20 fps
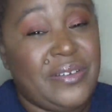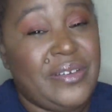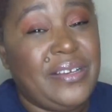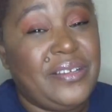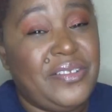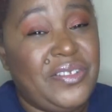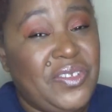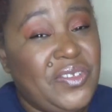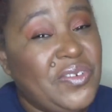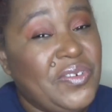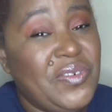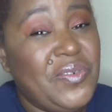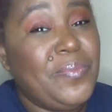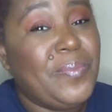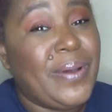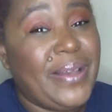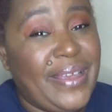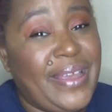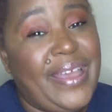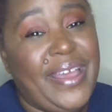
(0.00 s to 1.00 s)
into
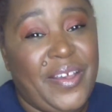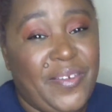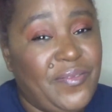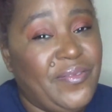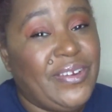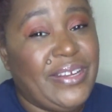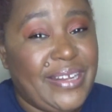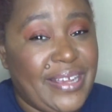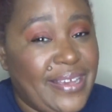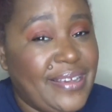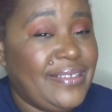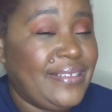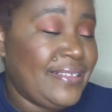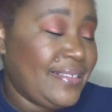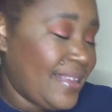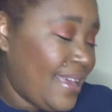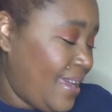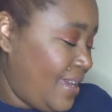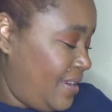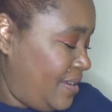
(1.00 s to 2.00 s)
my everyday
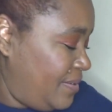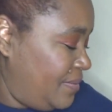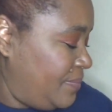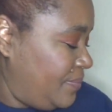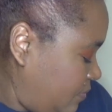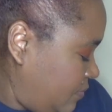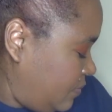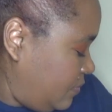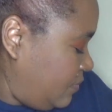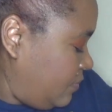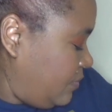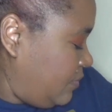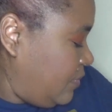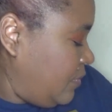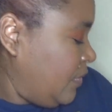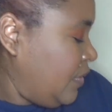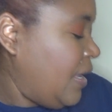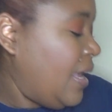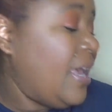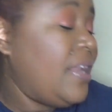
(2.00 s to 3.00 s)
stack.
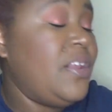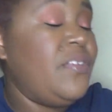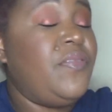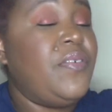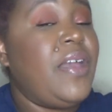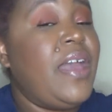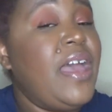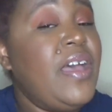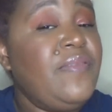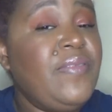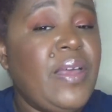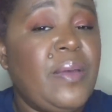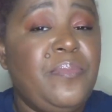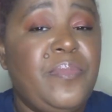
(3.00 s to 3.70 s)
And if you have not